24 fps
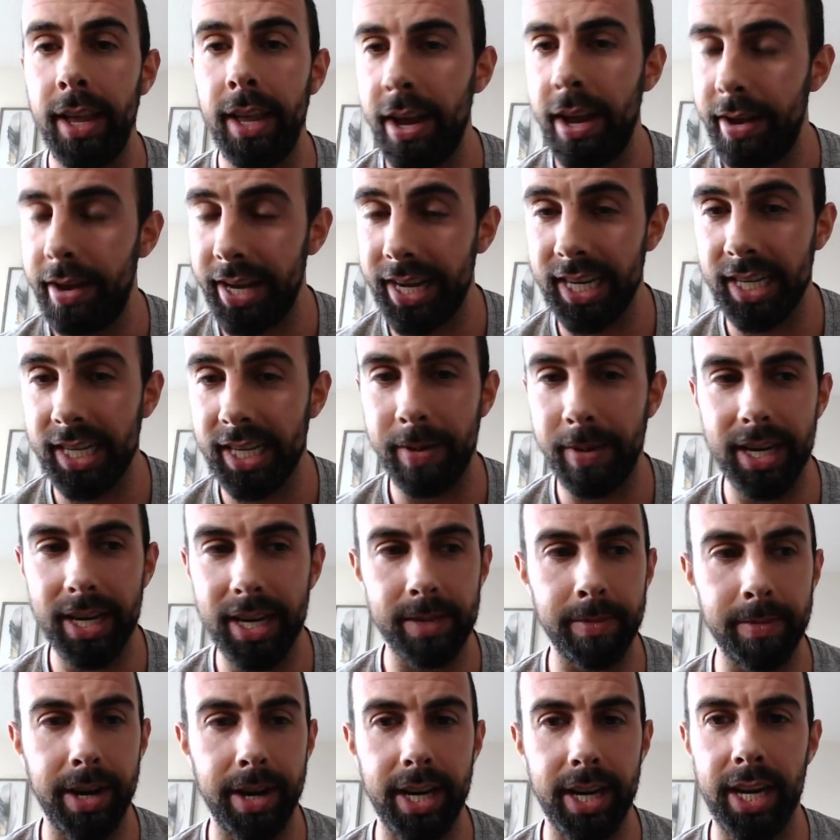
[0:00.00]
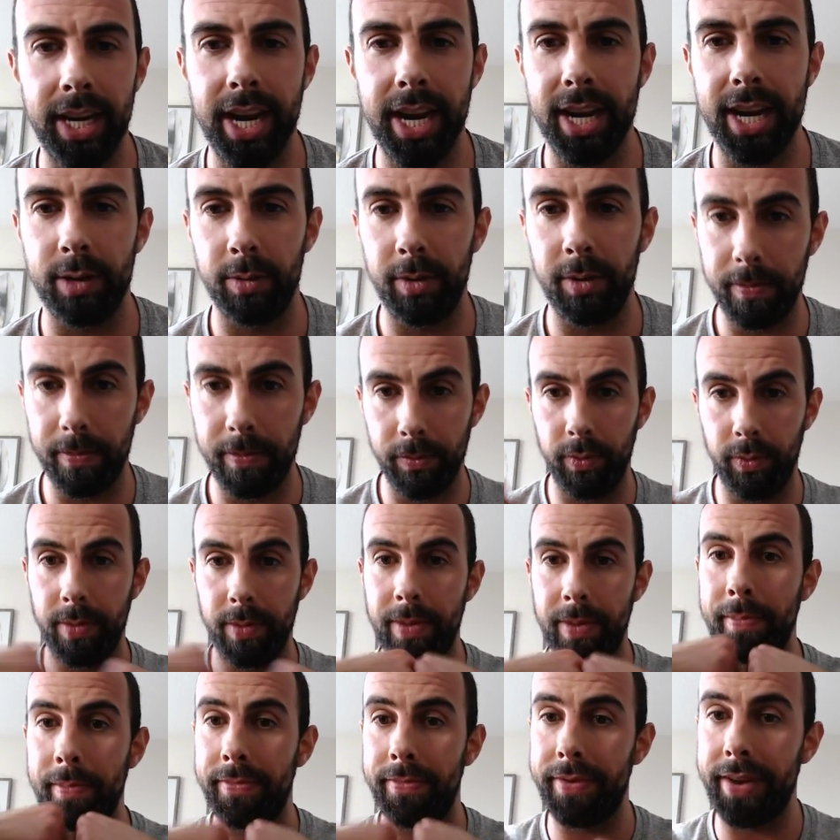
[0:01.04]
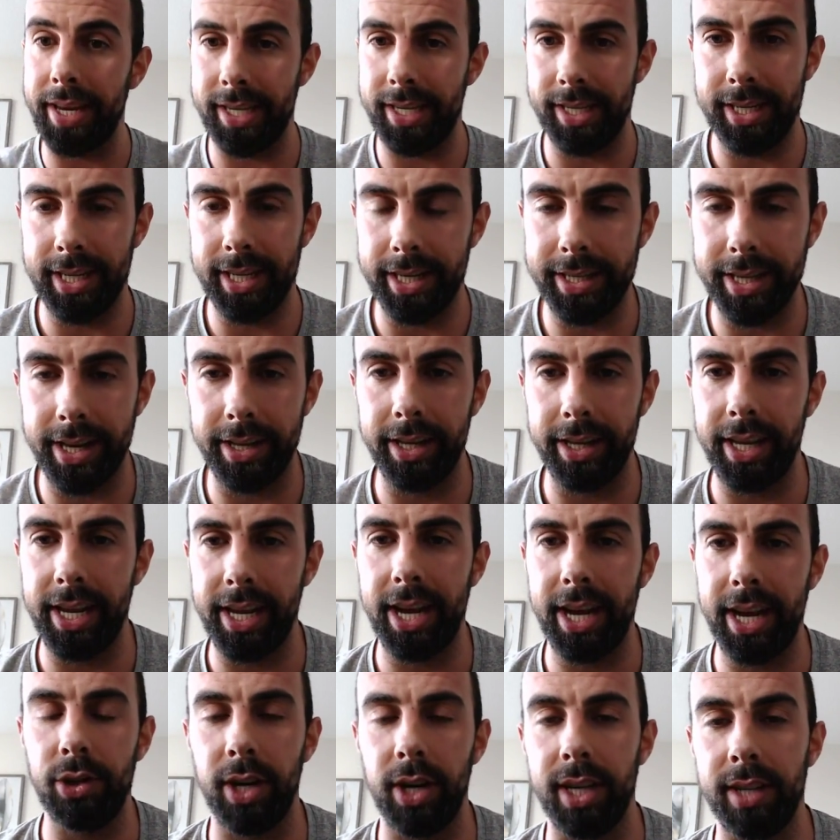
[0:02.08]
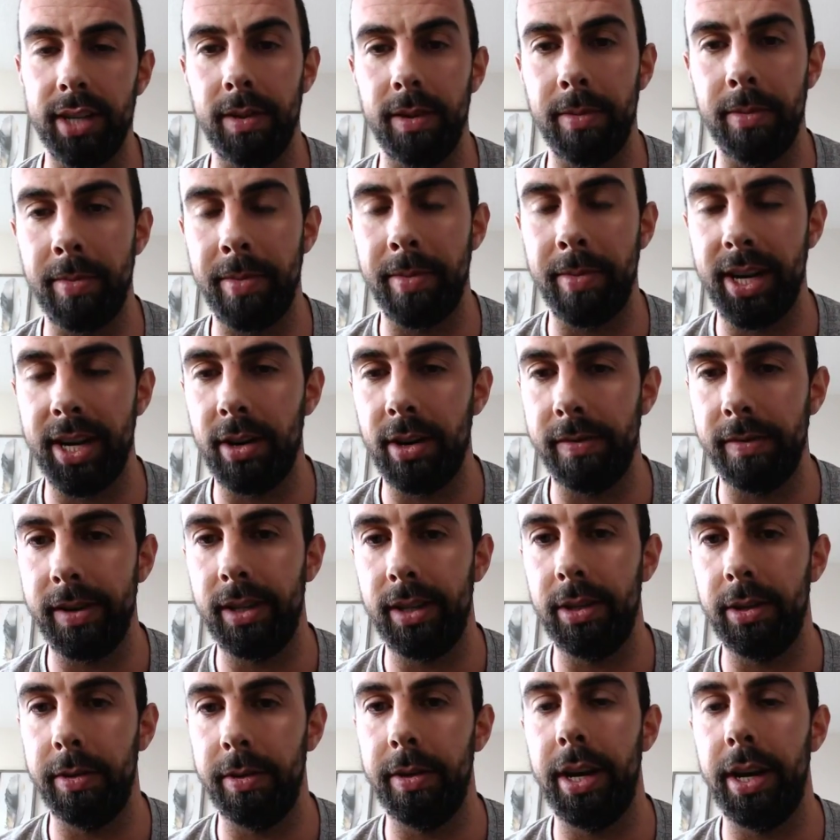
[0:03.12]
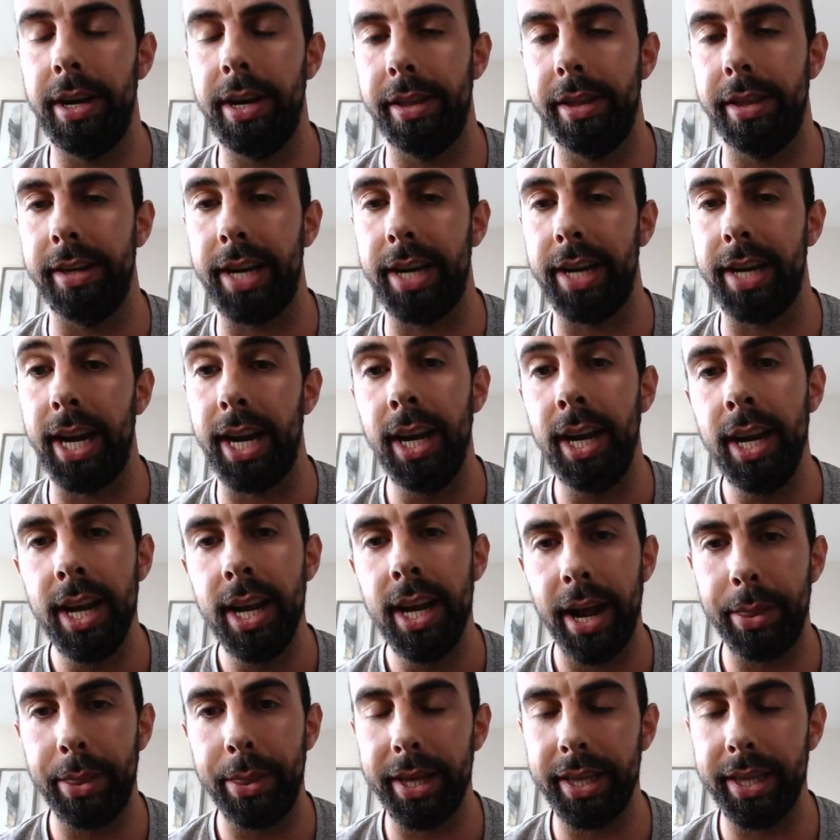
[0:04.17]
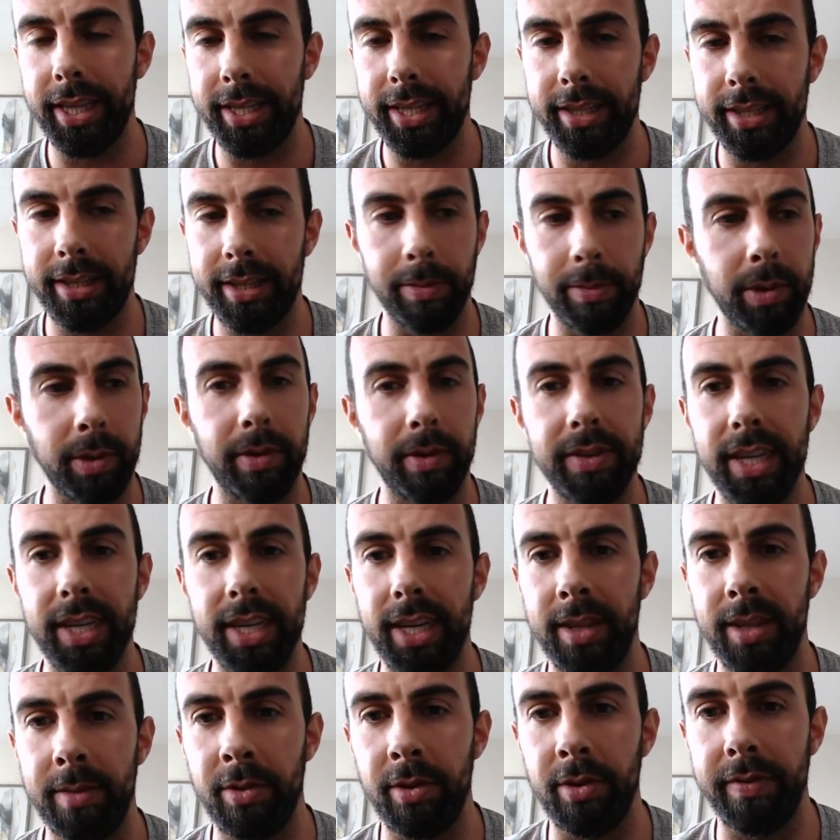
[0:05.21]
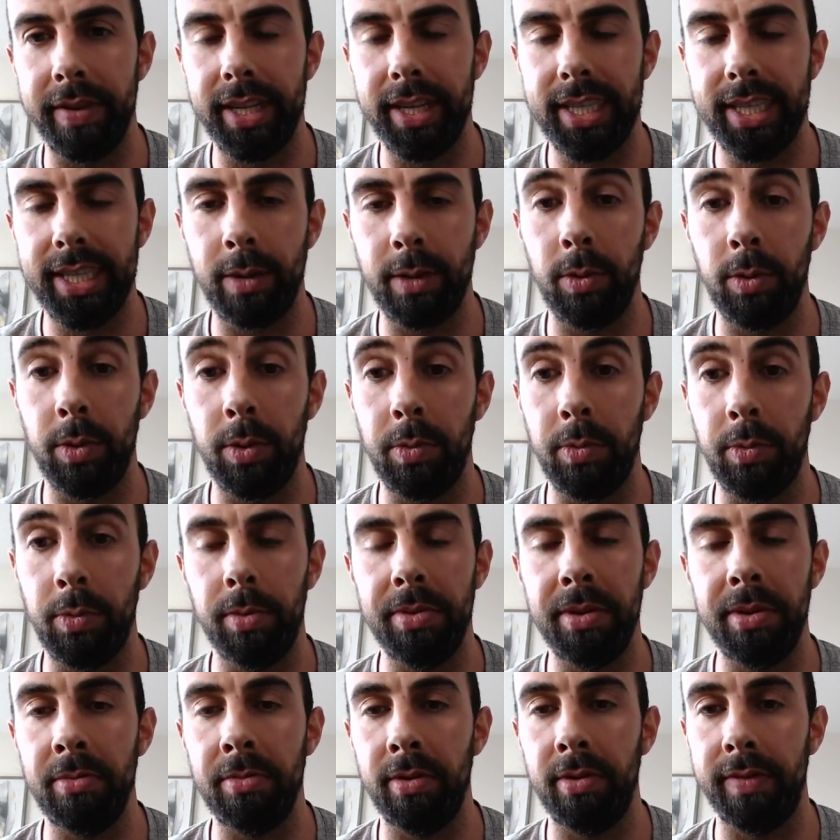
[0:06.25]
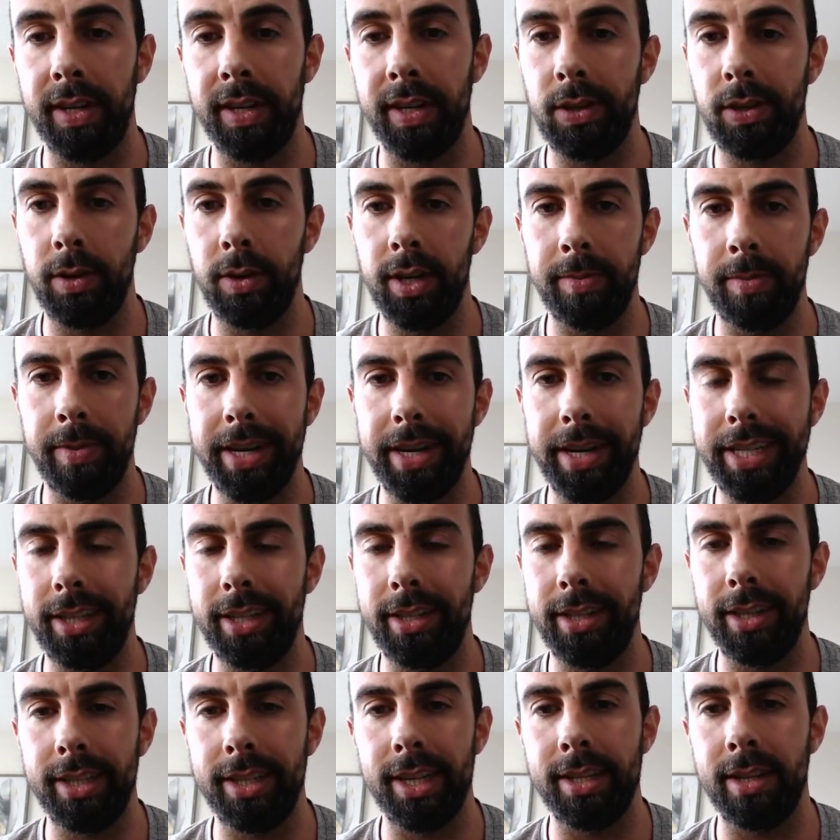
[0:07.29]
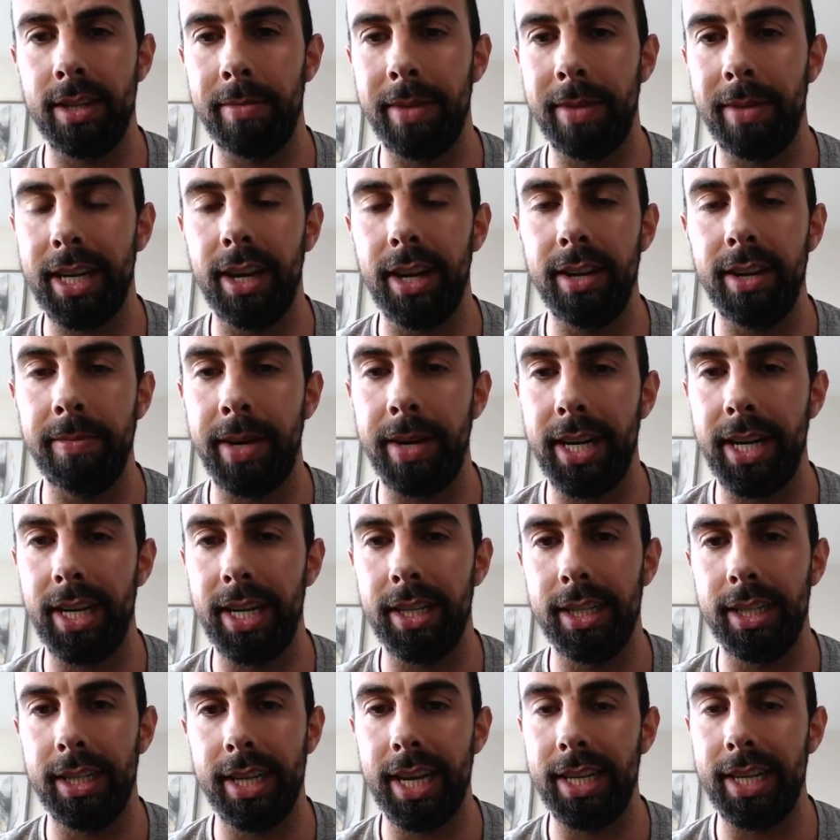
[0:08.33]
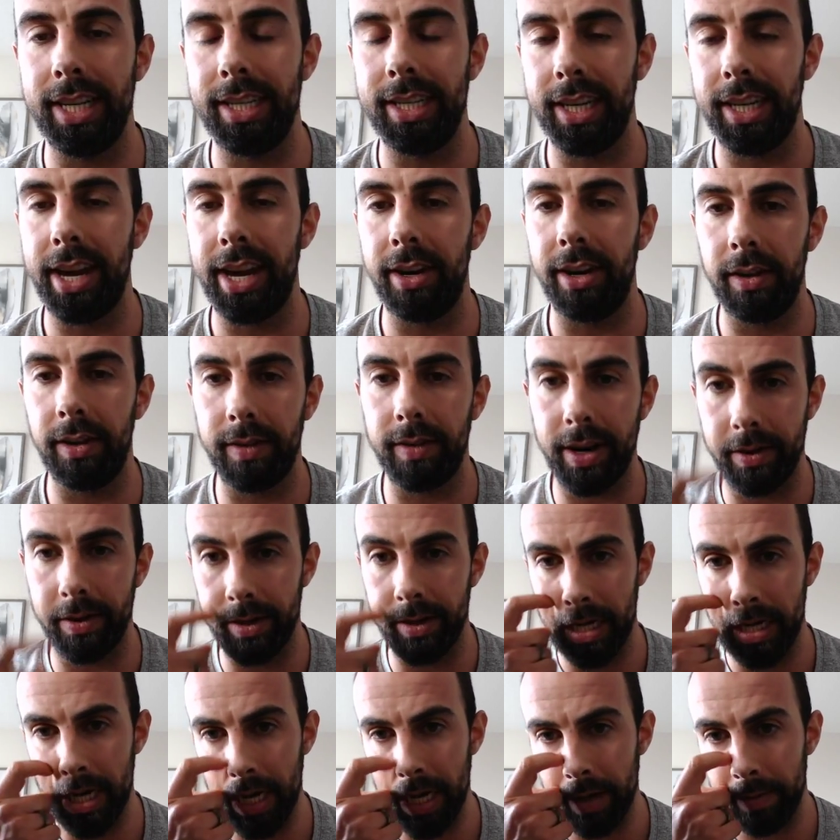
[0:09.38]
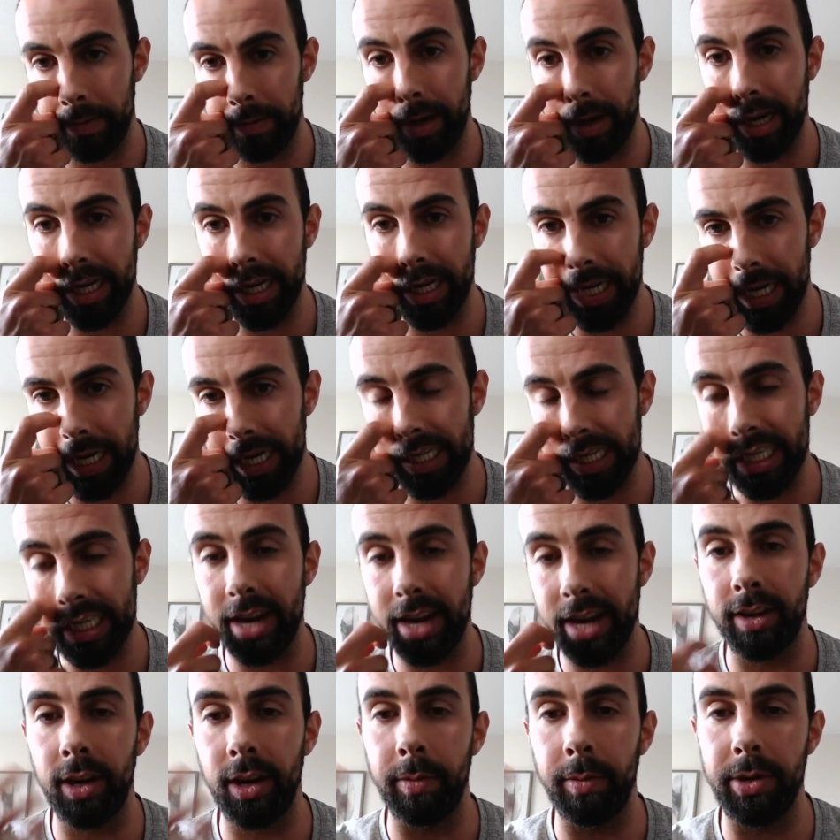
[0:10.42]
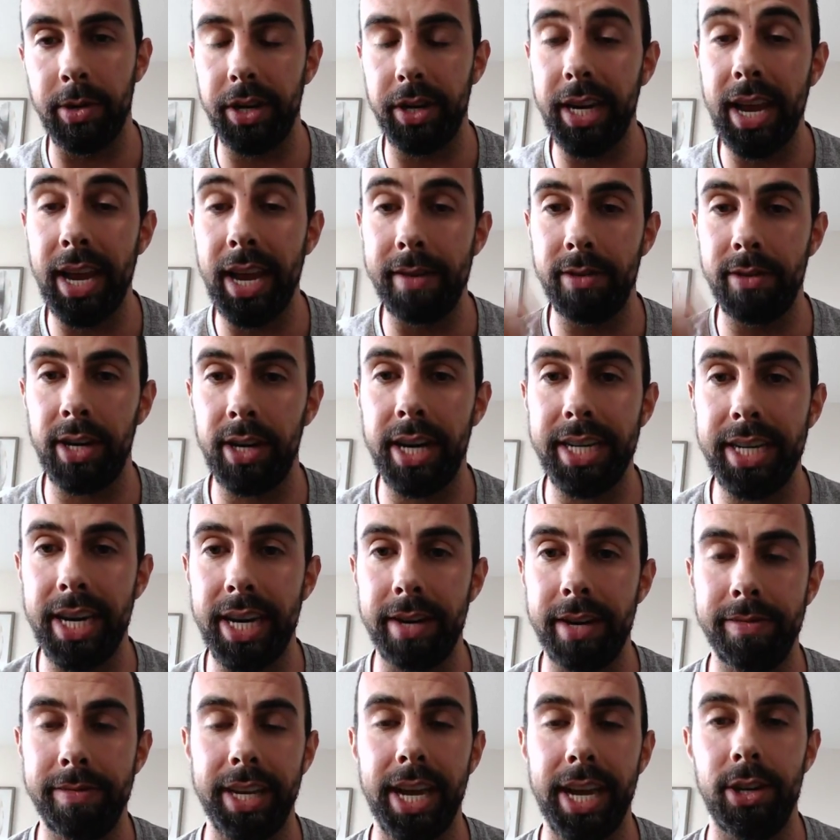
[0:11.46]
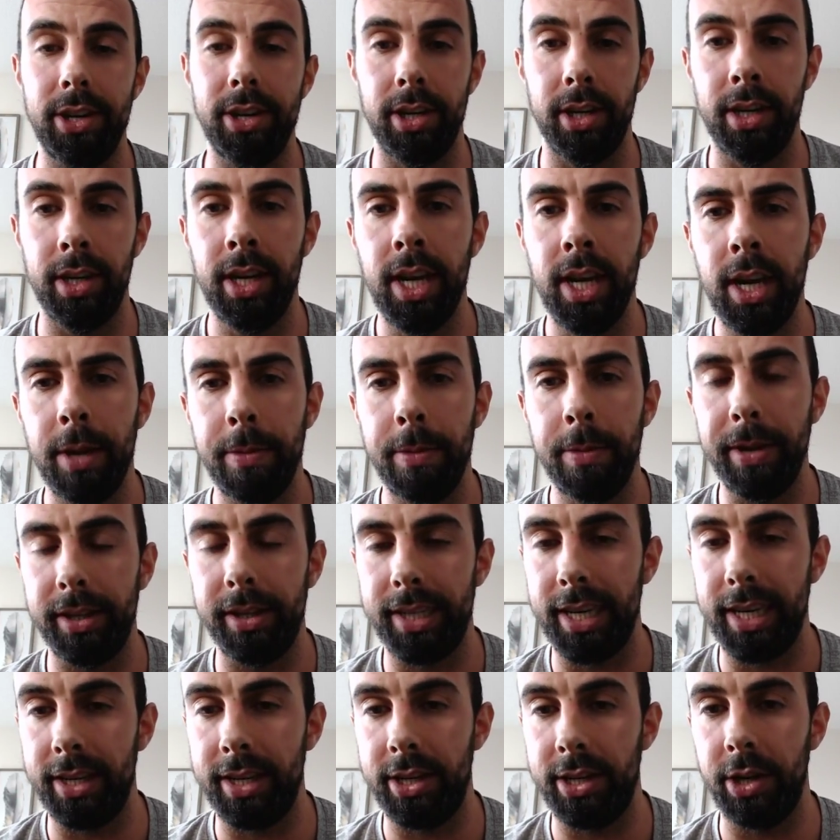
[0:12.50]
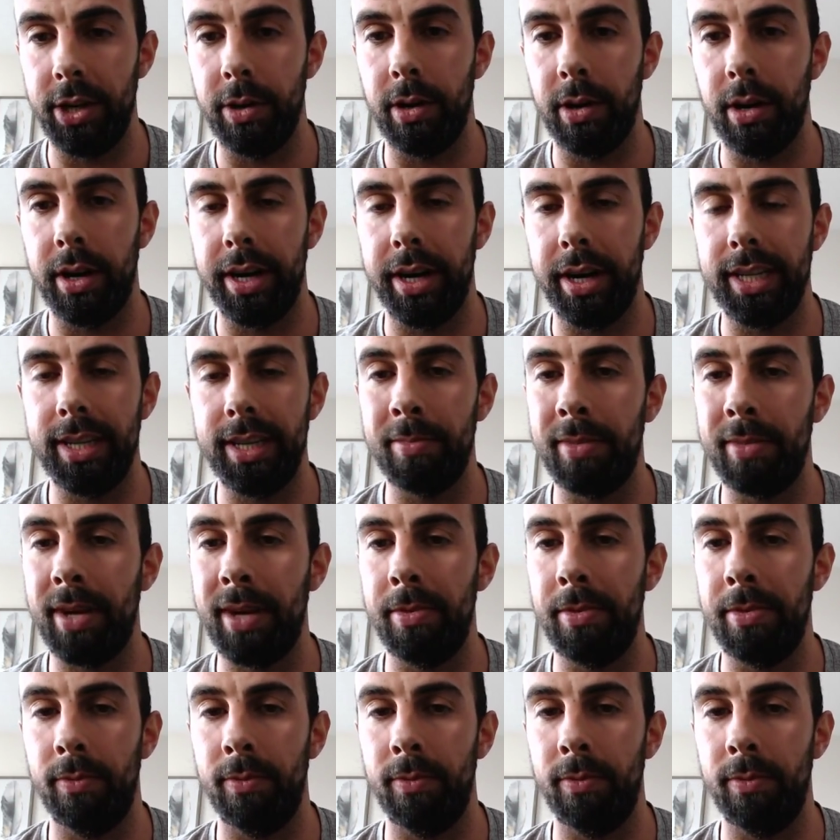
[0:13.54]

He can spend his money, and we bump fists, and suddenly I transferred my money over to another guy. I think this is something we've seen in the movies that we will be moving towards because it just doesn't make a lot of sense to carry around money, etc., when you can have your identification built into you or in some type of